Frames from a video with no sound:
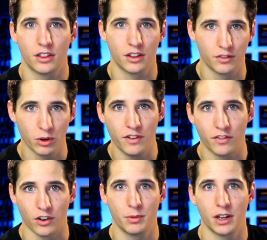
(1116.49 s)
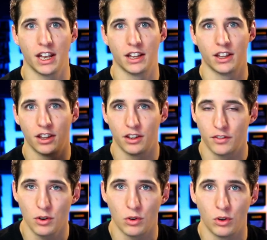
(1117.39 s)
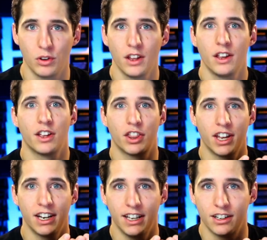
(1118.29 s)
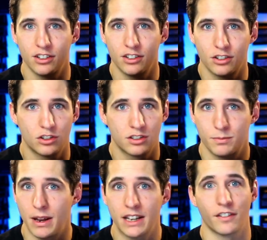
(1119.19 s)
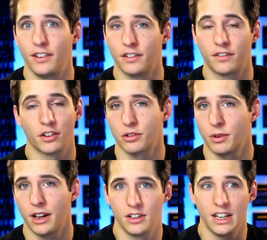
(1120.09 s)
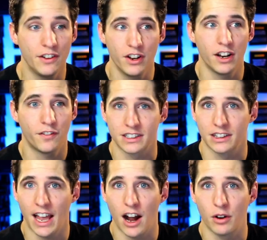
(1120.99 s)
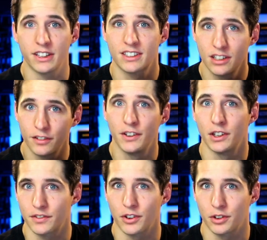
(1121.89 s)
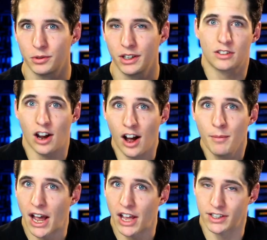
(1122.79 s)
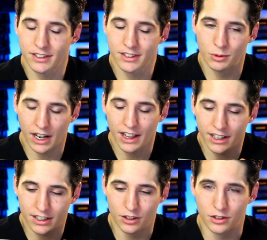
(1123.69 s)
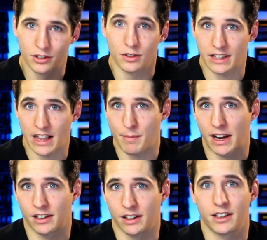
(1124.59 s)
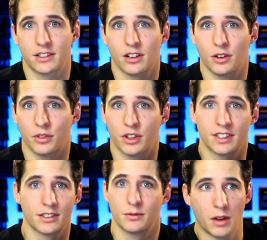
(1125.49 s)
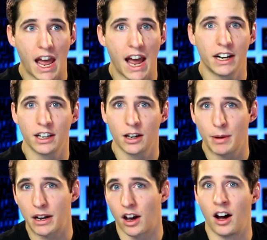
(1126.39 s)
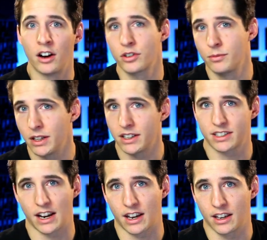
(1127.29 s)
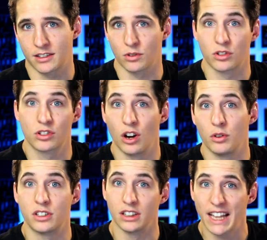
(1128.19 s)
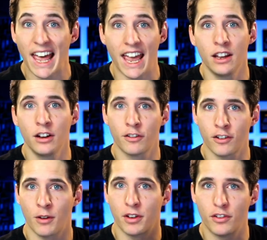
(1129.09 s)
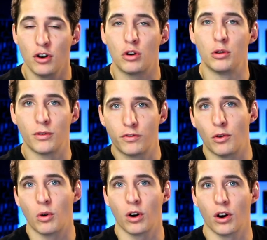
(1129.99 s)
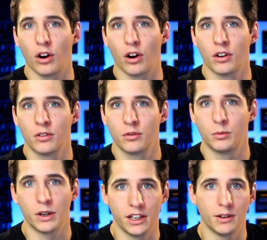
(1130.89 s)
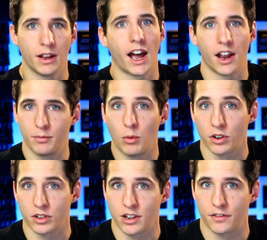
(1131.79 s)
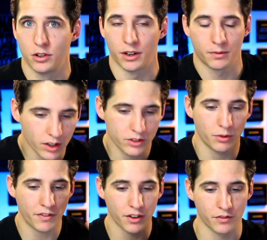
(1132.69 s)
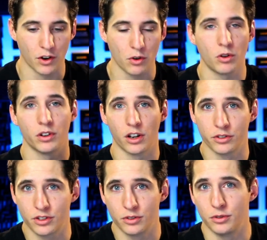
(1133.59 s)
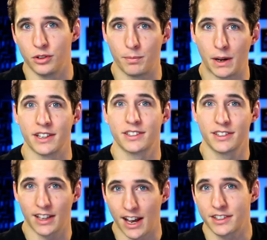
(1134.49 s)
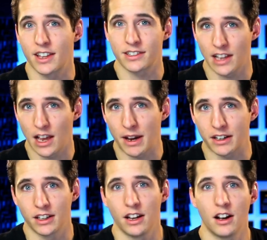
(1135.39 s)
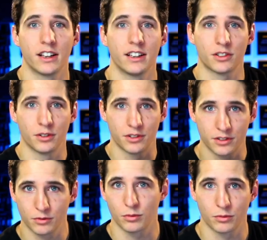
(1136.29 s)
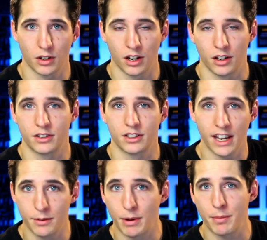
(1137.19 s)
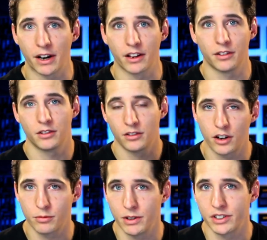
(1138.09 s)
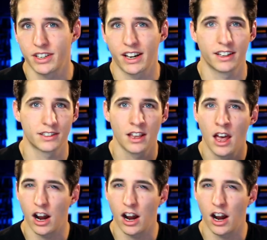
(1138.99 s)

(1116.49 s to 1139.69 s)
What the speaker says: The reverb and then the vocal, that then it just makes it feel further away. Even if it's loud, it still feels further away. To combat this, what I like to do is do a slapback delay. So this is adding about 100 milliseconds or so delay from the vocal before we add more stuff to it. So we have the vocal, it goes to a bus that has that slapback delay on it. So it's delayed by about 100 milliseconds.